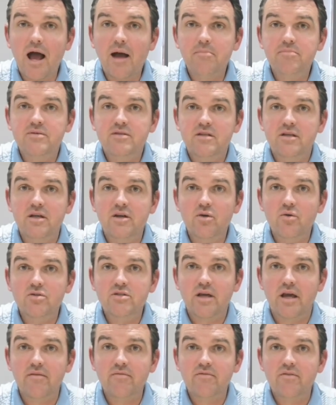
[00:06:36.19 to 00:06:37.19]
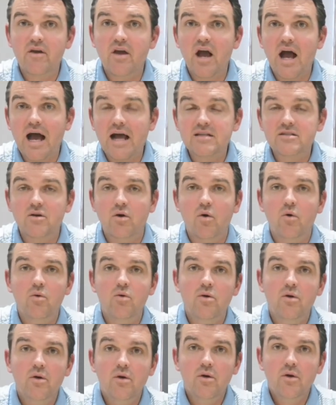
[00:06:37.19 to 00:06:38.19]
Absolutely no time for you at
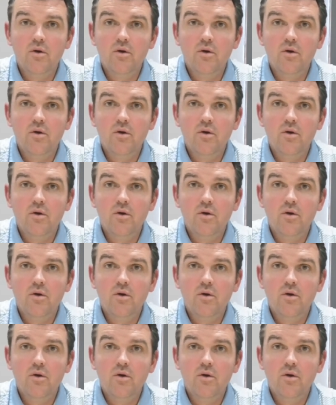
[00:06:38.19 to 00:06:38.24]
all.